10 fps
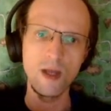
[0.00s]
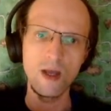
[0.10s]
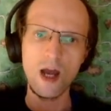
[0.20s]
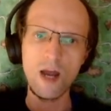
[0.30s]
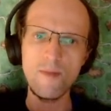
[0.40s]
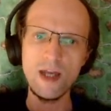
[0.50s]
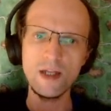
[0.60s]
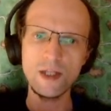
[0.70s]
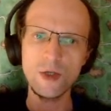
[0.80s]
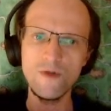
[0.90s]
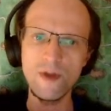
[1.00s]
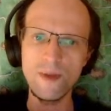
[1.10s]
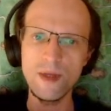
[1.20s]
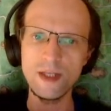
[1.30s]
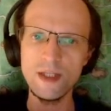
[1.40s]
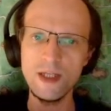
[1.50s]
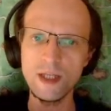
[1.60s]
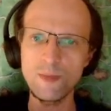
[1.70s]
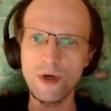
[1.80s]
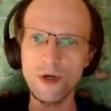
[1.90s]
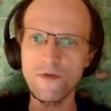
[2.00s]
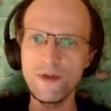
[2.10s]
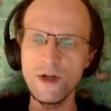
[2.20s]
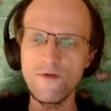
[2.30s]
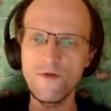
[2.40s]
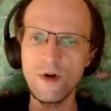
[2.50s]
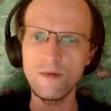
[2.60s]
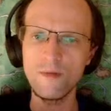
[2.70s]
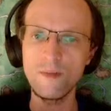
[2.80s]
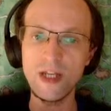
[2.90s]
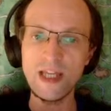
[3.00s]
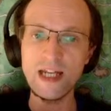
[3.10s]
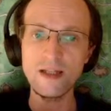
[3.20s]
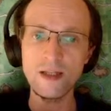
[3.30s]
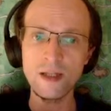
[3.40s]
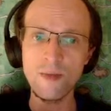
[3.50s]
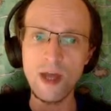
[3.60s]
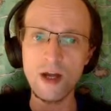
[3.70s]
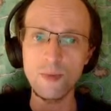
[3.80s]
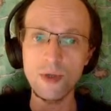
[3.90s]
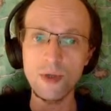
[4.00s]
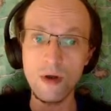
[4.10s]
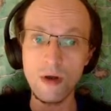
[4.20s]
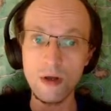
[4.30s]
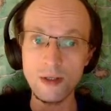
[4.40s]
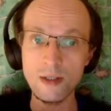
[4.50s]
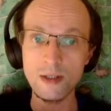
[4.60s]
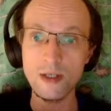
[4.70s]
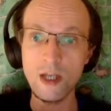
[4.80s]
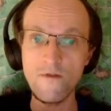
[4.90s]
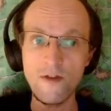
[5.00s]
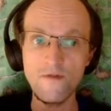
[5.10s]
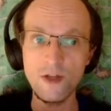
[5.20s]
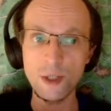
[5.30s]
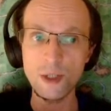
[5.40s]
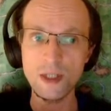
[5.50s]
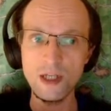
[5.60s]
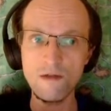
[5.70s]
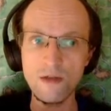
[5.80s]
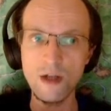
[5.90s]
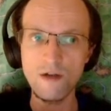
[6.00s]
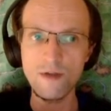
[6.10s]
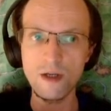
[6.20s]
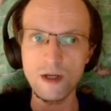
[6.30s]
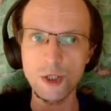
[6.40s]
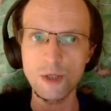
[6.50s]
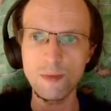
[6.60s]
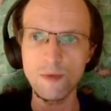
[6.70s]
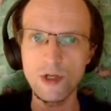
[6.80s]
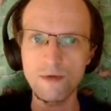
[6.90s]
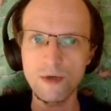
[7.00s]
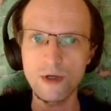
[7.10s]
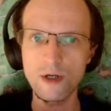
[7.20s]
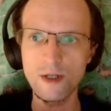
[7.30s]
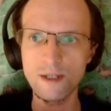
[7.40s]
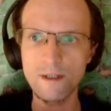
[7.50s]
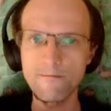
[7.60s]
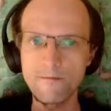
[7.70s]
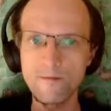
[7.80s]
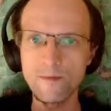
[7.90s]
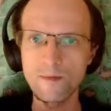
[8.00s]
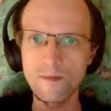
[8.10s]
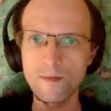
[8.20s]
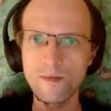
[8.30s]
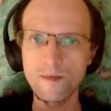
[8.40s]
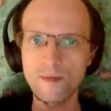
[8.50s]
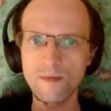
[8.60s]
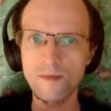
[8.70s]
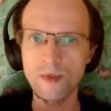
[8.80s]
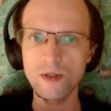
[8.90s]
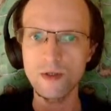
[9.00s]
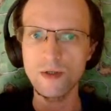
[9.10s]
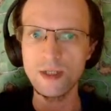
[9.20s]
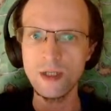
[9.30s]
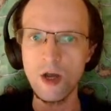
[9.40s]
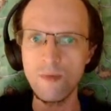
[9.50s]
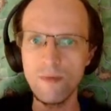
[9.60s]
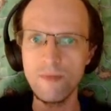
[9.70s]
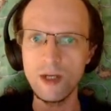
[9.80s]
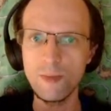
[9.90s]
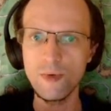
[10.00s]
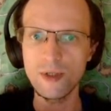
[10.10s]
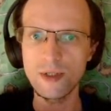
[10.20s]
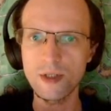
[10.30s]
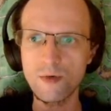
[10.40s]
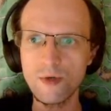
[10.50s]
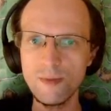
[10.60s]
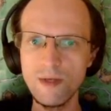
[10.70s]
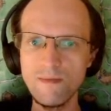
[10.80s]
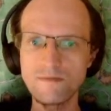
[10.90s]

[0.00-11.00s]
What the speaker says: I made it so that this city is part of their farm. But again, it doesn't matter because if I finish the city, then I think I should be winning regardless. So let's see how many points it scores me.